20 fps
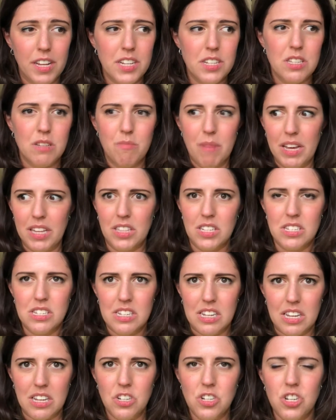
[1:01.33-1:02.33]
to make this
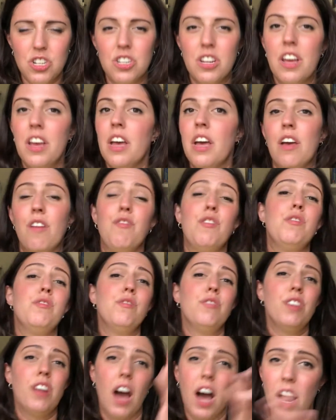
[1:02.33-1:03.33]
dish. If you do
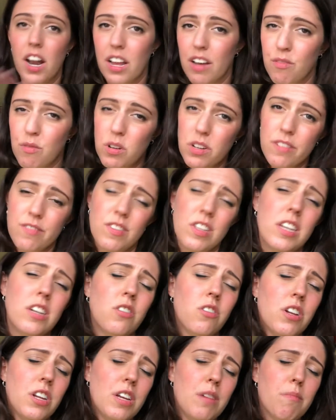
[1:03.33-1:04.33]
not have one of the
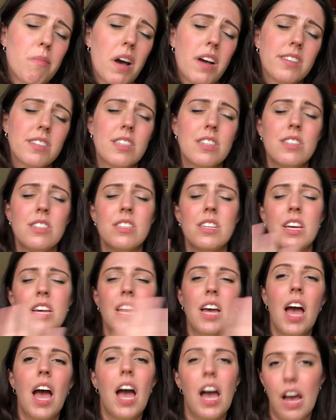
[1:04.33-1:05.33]
ingredient boxes,
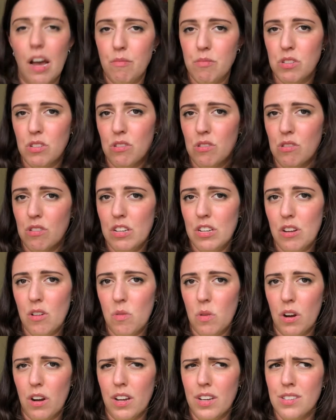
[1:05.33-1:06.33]
absolutely no
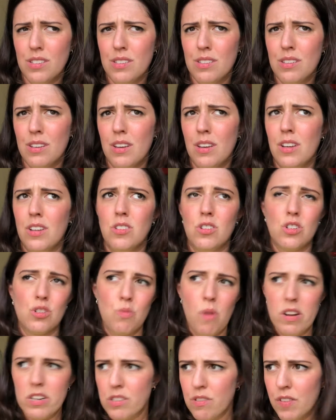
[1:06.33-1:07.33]
worries. Just
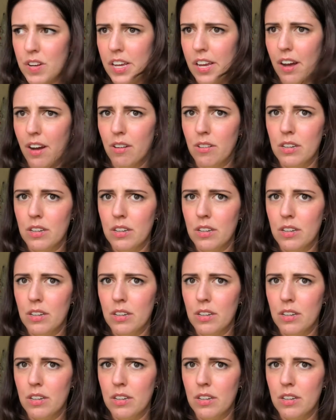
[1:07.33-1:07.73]
watch the video.